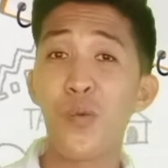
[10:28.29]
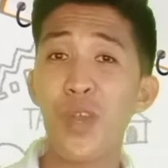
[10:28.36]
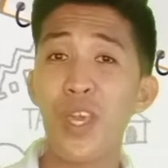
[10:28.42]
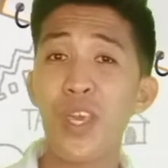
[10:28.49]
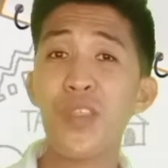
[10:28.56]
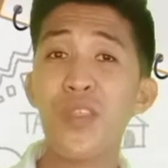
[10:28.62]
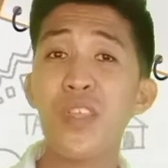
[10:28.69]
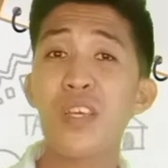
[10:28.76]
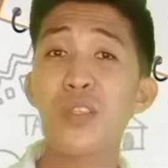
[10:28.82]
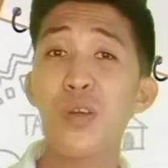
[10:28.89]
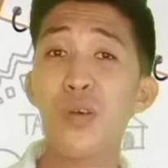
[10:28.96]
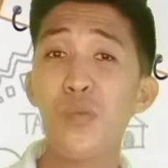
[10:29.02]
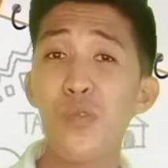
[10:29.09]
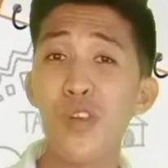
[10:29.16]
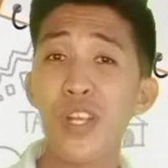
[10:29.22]
with
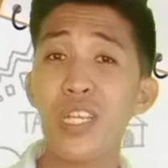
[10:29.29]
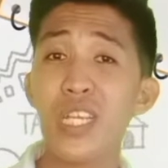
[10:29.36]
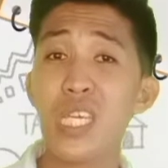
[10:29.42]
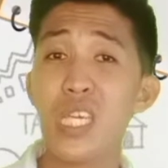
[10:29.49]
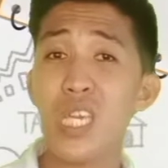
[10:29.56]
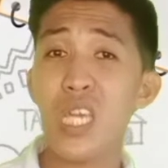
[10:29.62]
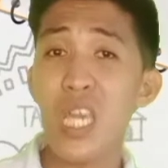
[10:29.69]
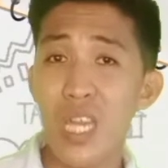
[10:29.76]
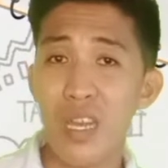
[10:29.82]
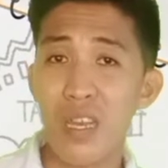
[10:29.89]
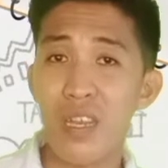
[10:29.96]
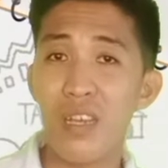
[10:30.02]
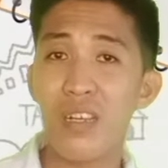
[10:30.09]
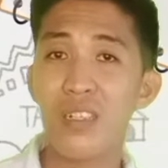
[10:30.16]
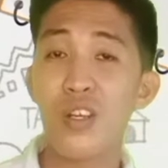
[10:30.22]
the word
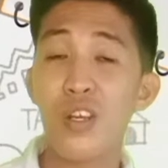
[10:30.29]
in